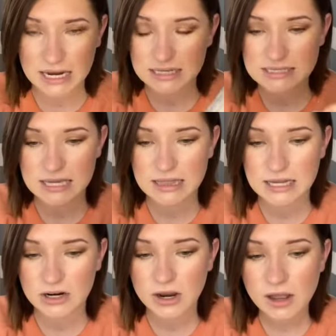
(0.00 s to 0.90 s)
black is
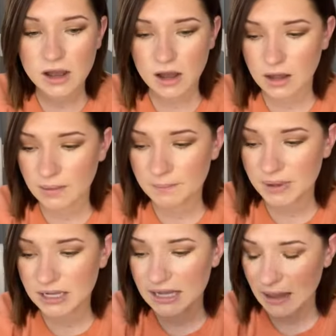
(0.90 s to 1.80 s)
in there.
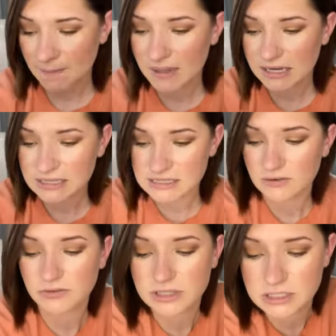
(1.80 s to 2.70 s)
Um, but yeah, many
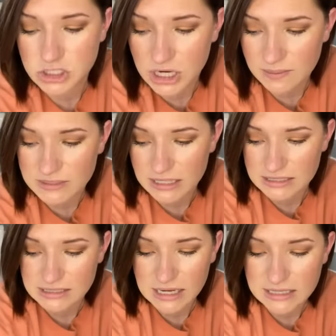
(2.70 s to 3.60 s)
different shapes
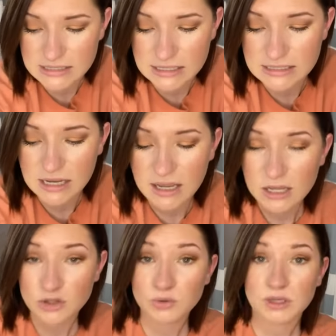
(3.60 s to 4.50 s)
and sizes.
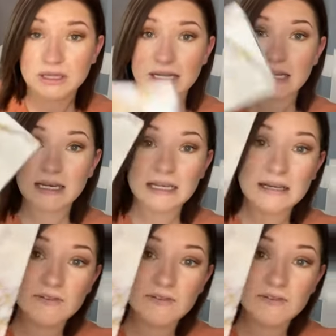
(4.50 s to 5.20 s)
You can get